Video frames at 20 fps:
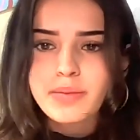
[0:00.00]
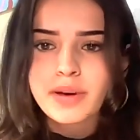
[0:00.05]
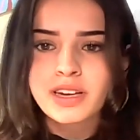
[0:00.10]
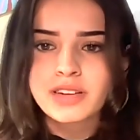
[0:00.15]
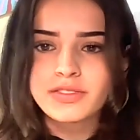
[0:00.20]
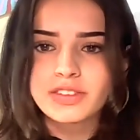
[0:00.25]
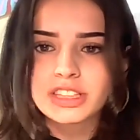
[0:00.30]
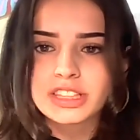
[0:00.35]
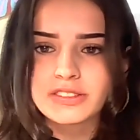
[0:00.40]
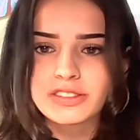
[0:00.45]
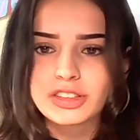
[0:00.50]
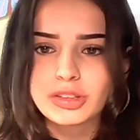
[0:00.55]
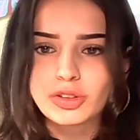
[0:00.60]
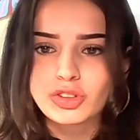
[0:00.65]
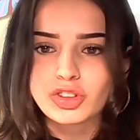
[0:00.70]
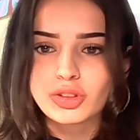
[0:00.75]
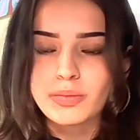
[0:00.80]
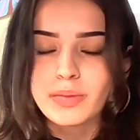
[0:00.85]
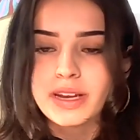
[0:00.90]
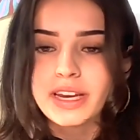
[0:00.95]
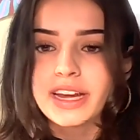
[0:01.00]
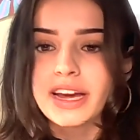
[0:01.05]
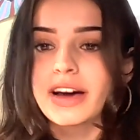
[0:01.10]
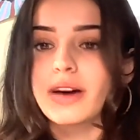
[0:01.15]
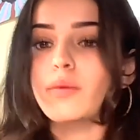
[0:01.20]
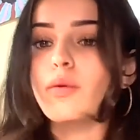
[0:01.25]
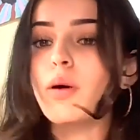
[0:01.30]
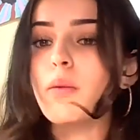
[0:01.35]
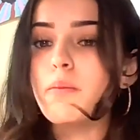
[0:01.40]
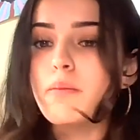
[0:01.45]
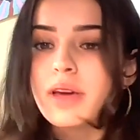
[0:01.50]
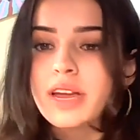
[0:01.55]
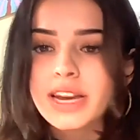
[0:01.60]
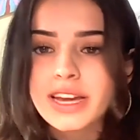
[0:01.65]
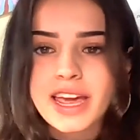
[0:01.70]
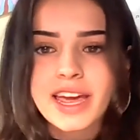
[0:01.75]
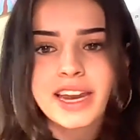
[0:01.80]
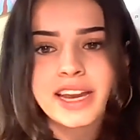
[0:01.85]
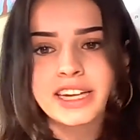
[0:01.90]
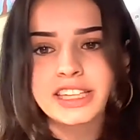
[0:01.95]
the benefits of social media while
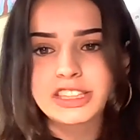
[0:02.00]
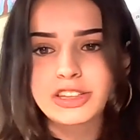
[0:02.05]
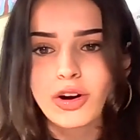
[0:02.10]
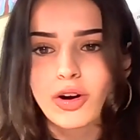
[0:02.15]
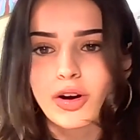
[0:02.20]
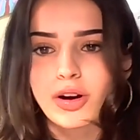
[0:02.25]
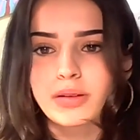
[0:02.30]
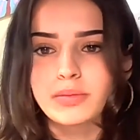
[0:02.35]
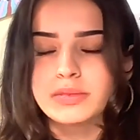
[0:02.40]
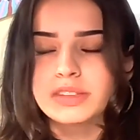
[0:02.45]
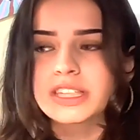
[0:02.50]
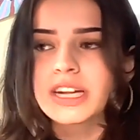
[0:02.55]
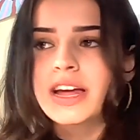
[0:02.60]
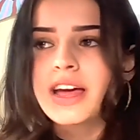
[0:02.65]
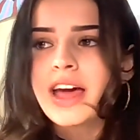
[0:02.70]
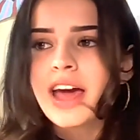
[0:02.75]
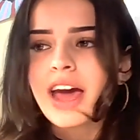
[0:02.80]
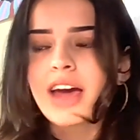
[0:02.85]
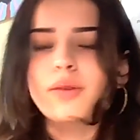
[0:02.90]
mitigating its harms?